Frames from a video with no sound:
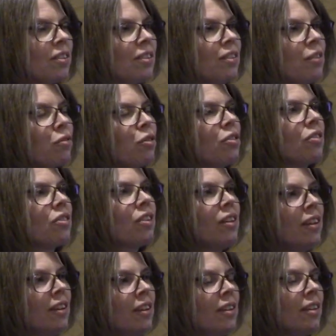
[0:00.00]
different
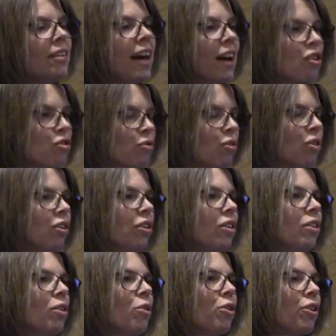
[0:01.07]

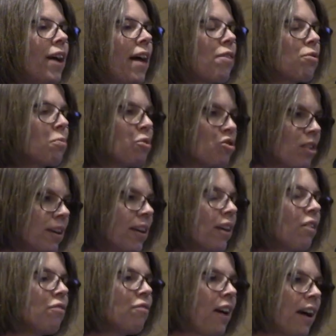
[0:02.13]
natural or anthropogenic
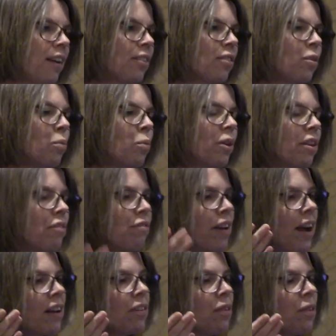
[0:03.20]
effects will
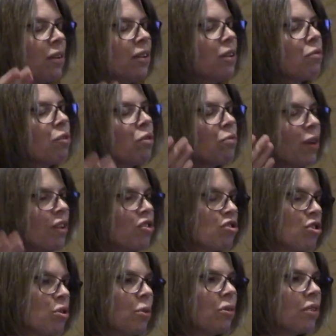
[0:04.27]
affect the different
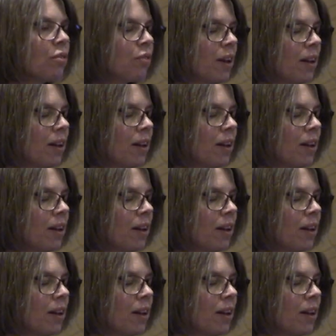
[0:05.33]
ratios of